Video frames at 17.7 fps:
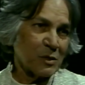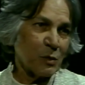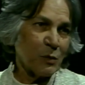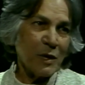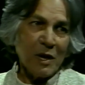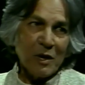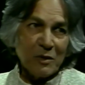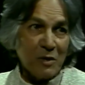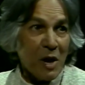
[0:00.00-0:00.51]
So
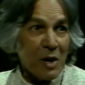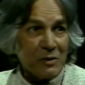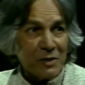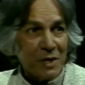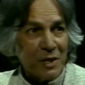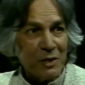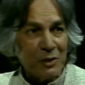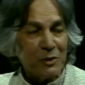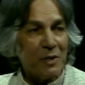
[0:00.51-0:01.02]
we are not
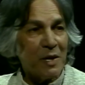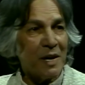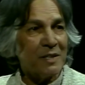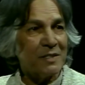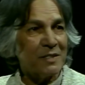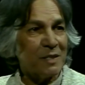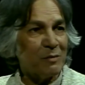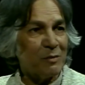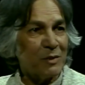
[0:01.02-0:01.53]
ready to
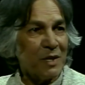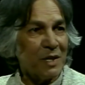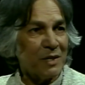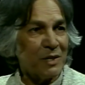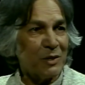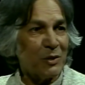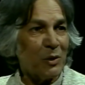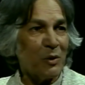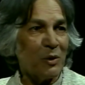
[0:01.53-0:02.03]
accept
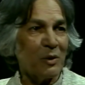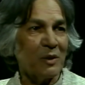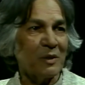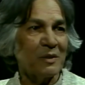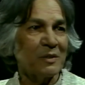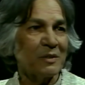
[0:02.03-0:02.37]
that at all.